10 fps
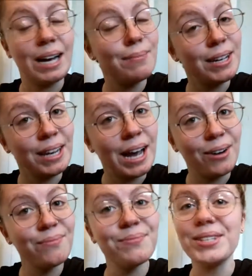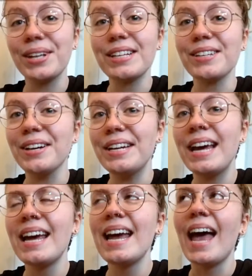in now, so that's good.
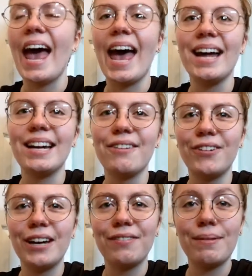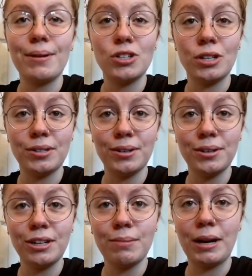And I forget if I mentioned this
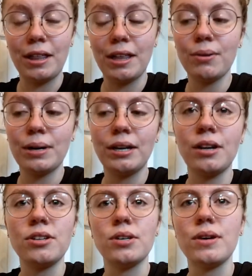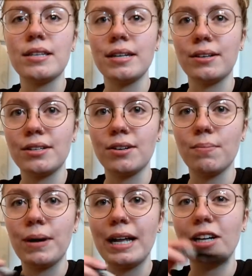earlier, but I think what I'm gonna do is I'm gonna
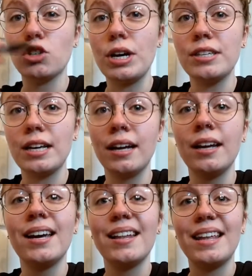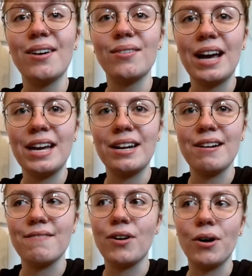start by like tracing the outline
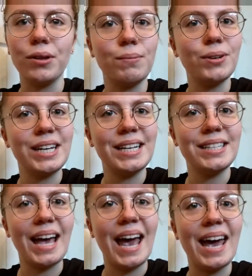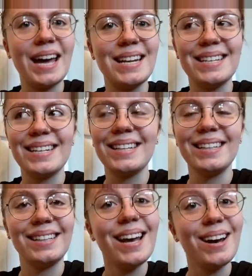of all the buildings, and
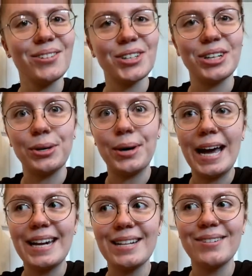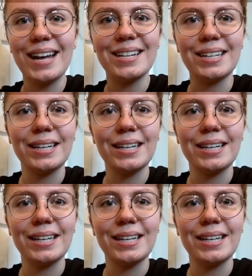yeah, we're just gonna go ahead and do that.